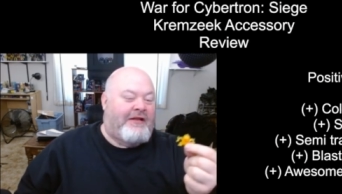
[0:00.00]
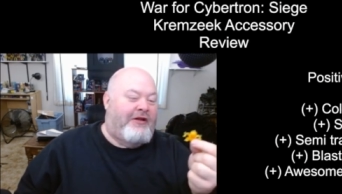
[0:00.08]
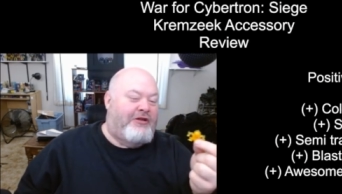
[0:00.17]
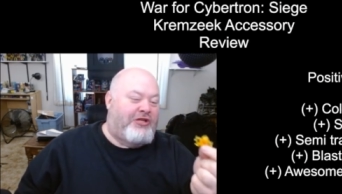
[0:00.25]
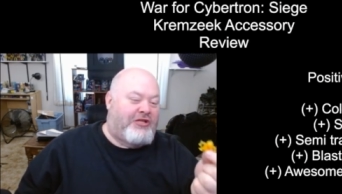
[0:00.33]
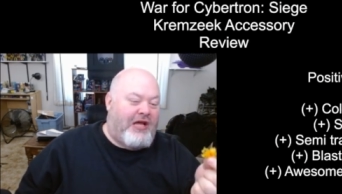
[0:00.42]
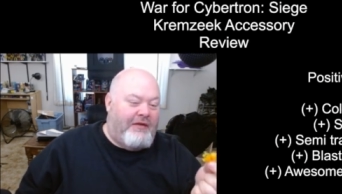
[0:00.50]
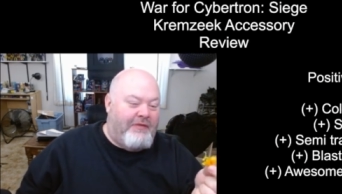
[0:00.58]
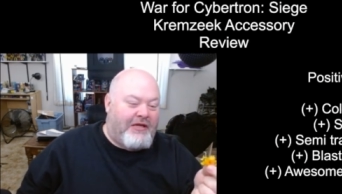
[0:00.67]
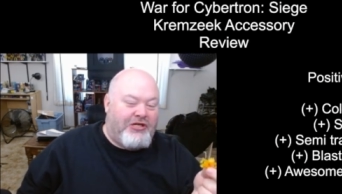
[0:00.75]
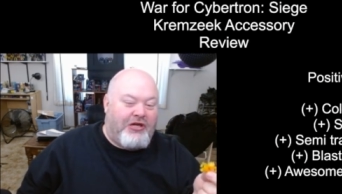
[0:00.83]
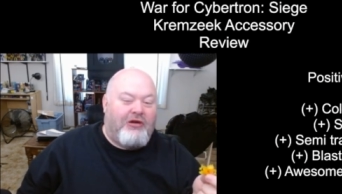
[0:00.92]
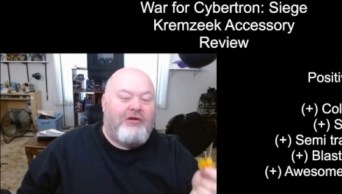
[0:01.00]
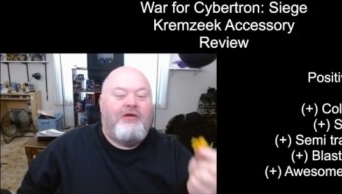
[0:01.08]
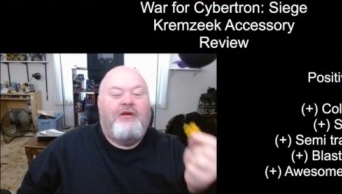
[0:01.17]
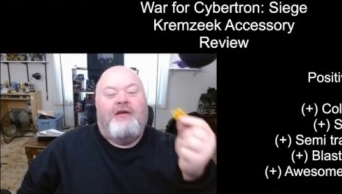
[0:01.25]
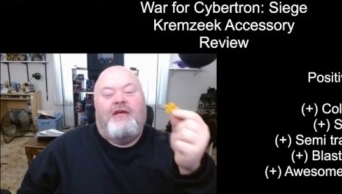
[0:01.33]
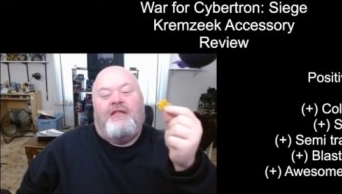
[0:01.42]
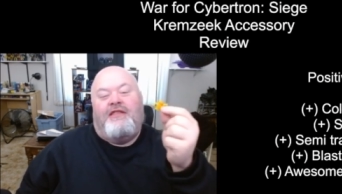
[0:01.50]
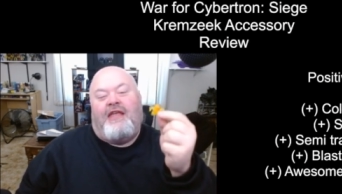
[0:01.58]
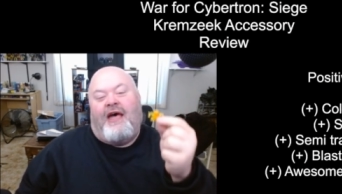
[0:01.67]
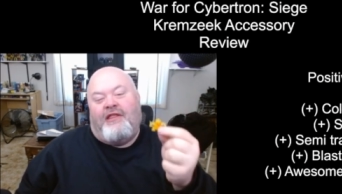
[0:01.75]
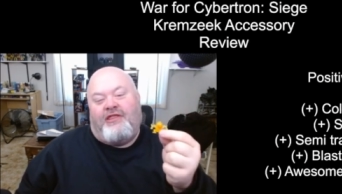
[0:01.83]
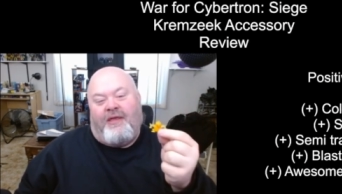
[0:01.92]
Now you just got to make sure
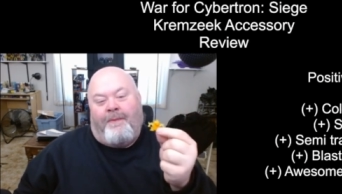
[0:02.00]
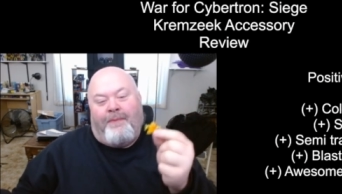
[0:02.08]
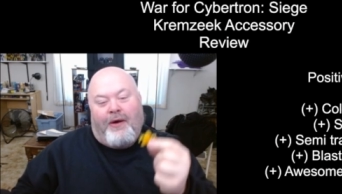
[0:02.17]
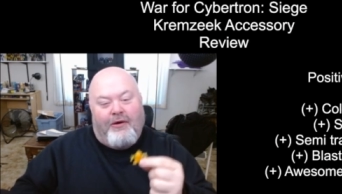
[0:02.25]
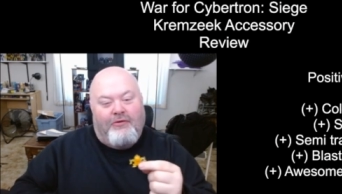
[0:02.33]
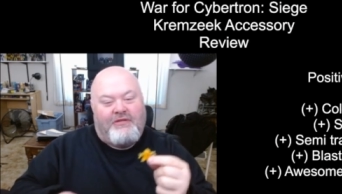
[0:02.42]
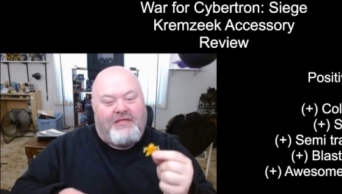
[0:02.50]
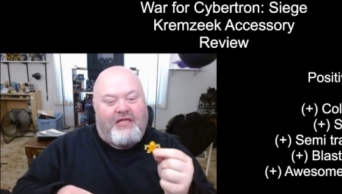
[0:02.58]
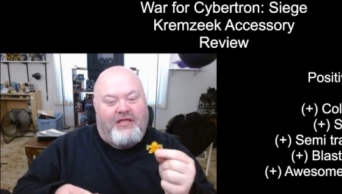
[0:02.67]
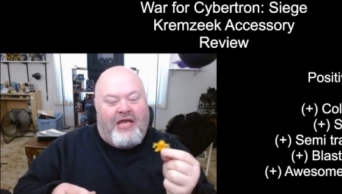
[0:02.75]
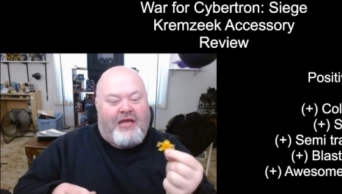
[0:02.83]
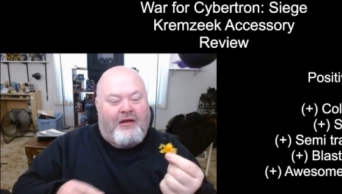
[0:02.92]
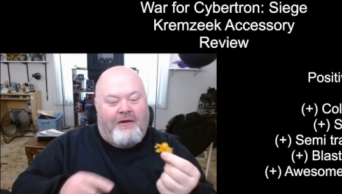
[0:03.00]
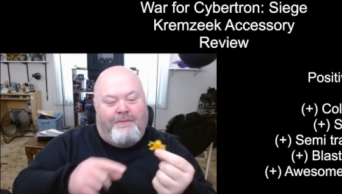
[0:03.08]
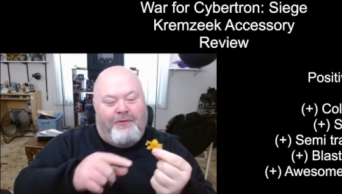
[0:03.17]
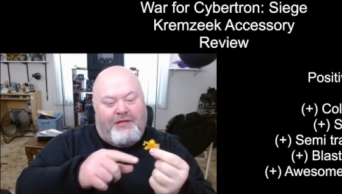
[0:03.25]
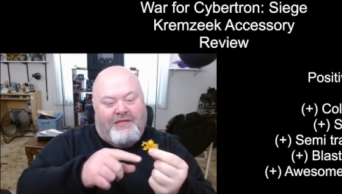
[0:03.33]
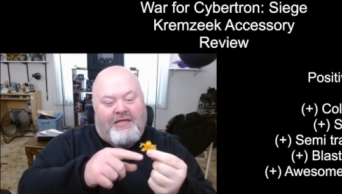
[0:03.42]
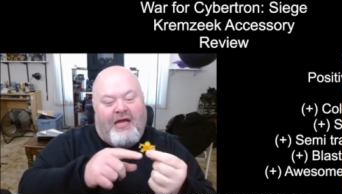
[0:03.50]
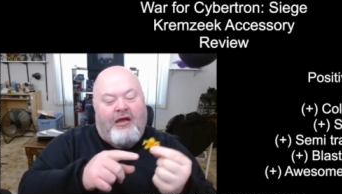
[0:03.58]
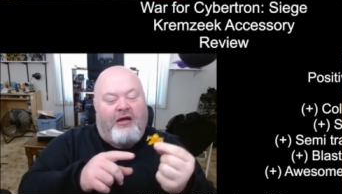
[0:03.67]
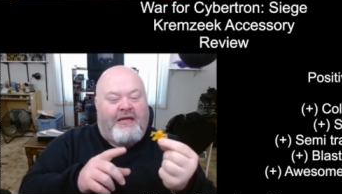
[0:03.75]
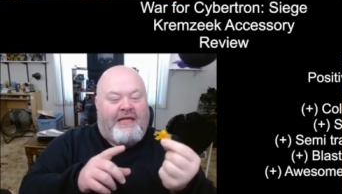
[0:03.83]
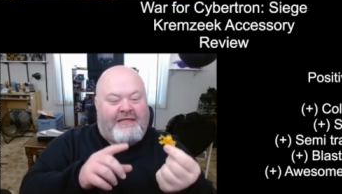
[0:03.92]
that the post that you're going to put this guy
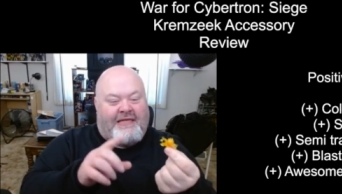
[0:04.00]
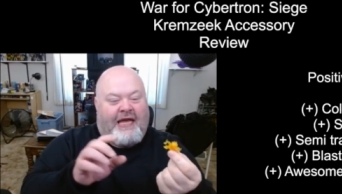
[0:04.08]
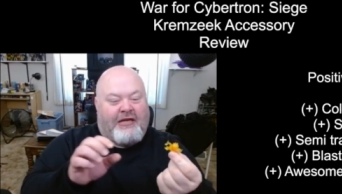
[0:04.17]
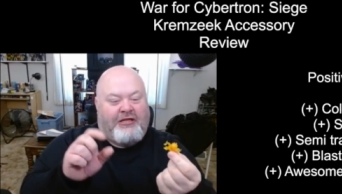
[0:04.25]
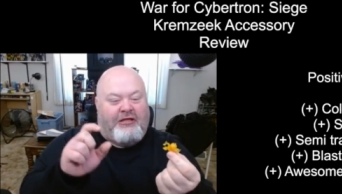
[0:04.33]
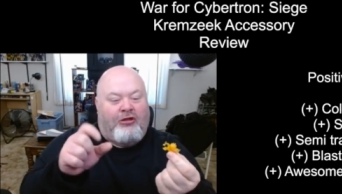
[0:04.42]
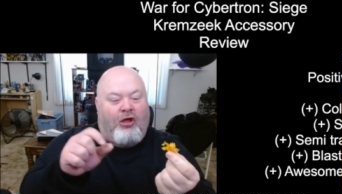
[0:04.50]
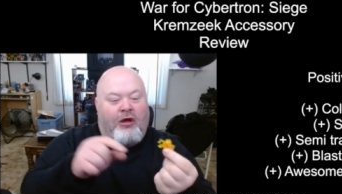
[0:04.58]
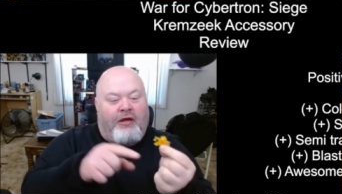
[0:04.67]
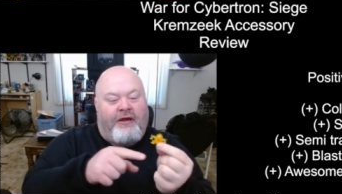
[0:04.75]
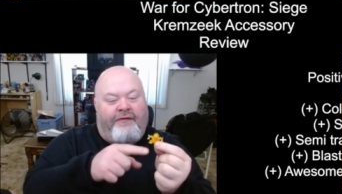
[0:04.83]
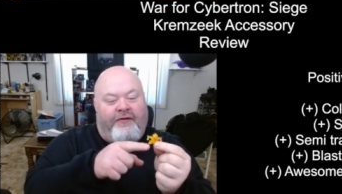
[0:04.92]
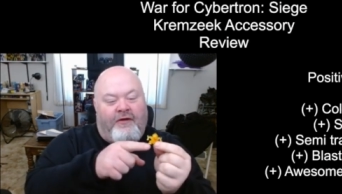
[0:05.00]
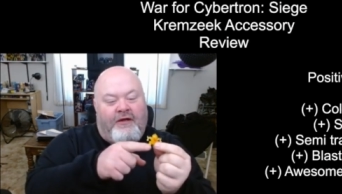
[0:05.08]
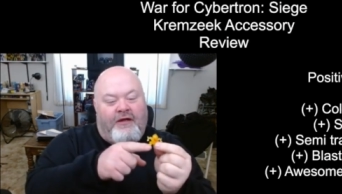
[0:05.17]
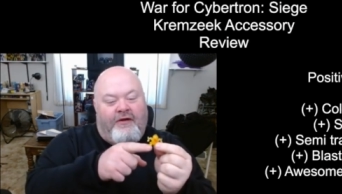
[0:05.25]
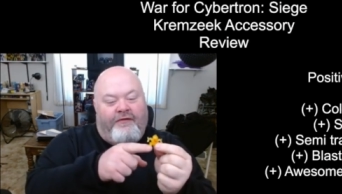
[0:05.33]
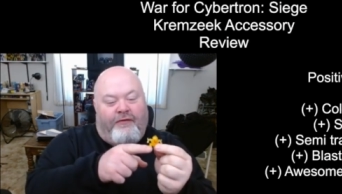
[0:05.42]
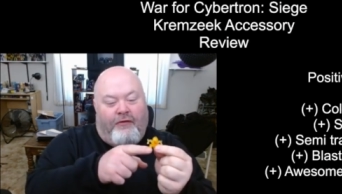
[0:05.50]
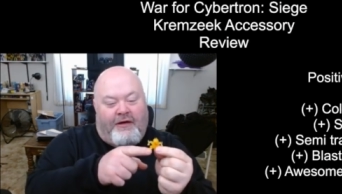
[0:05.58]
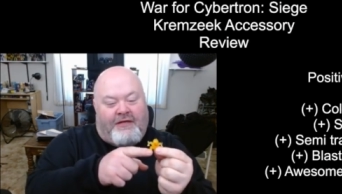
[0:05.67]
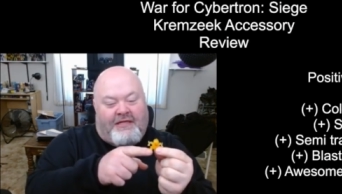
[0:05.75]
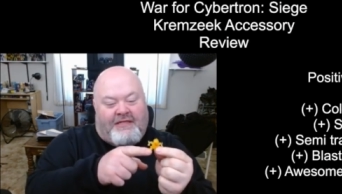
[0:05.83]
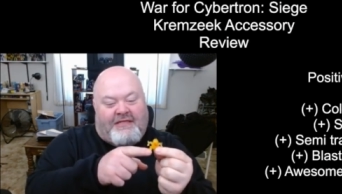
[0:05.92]
on is actually long enough for
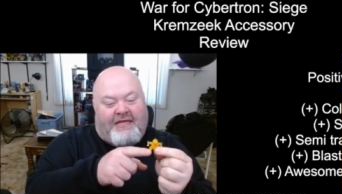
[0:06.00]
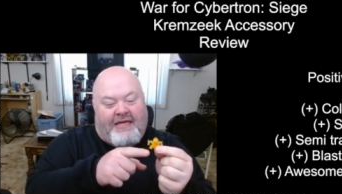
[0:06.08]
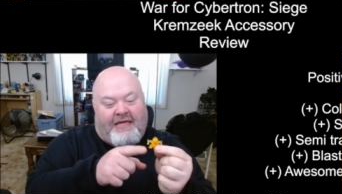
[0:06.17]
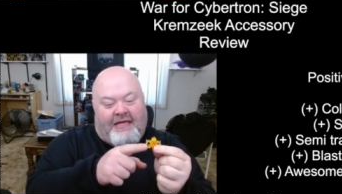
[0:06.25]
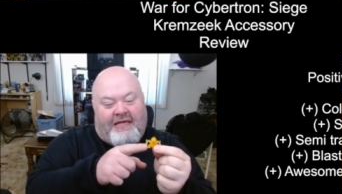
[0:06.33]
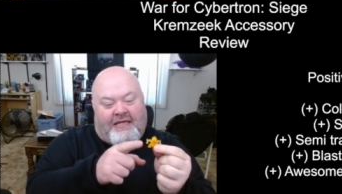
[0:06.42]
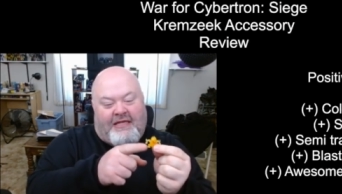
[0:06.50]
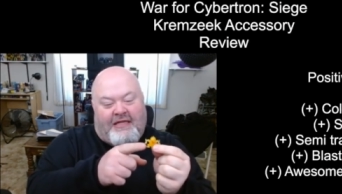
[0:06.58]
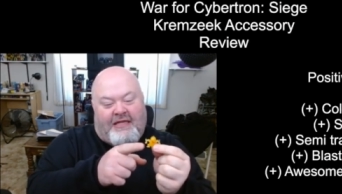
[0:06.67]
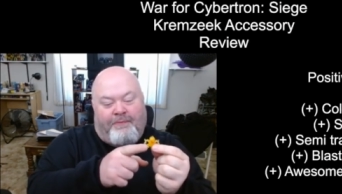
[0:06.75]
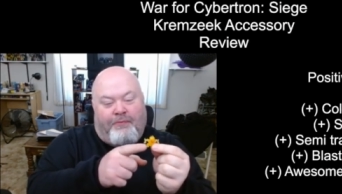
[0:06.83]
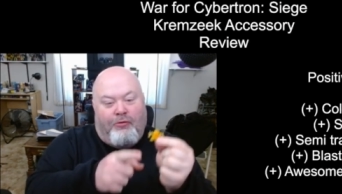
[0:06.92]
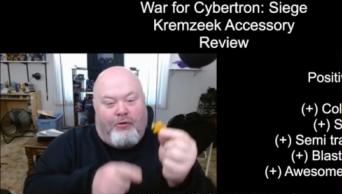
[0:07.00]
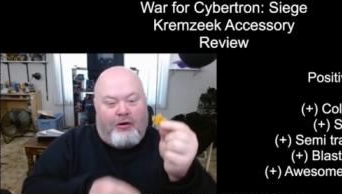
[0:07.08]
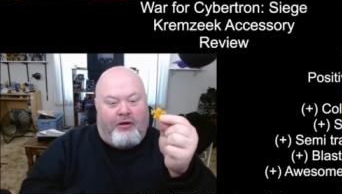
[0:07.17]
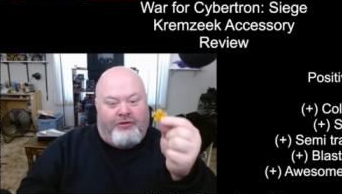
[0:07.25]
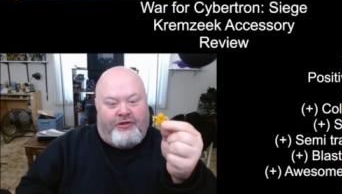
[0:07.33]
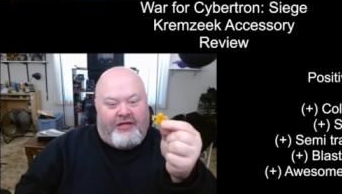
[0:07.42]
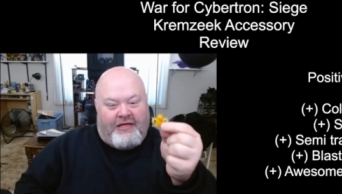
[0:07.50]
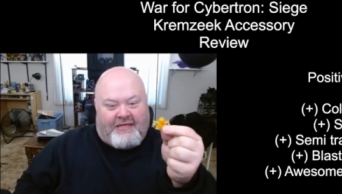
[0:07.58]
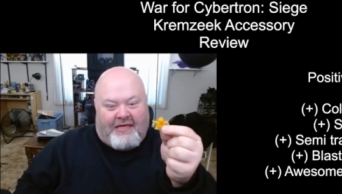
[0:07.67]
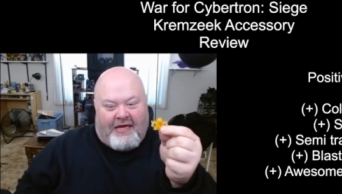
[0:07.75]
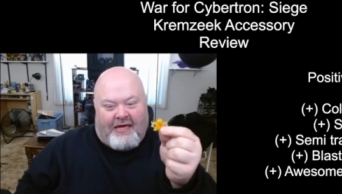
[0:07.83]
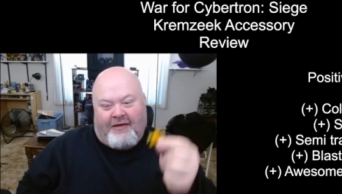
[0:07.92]
it to stick into the port on this
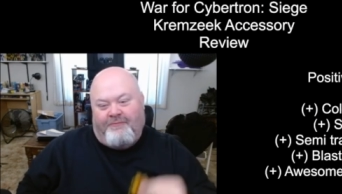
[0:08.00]
guy.